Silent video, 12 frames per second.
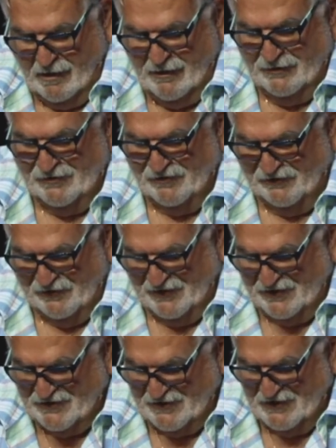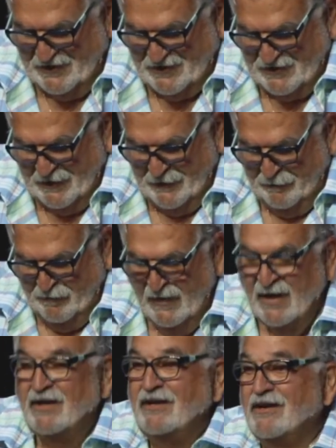controversies.
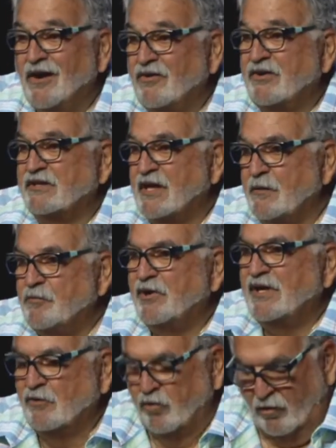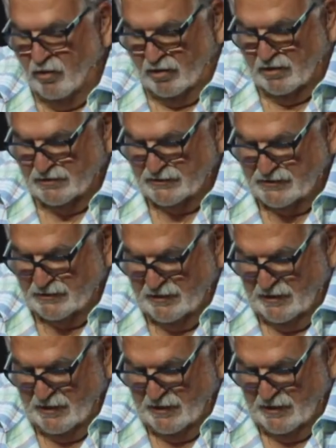You know that they breed quarrels.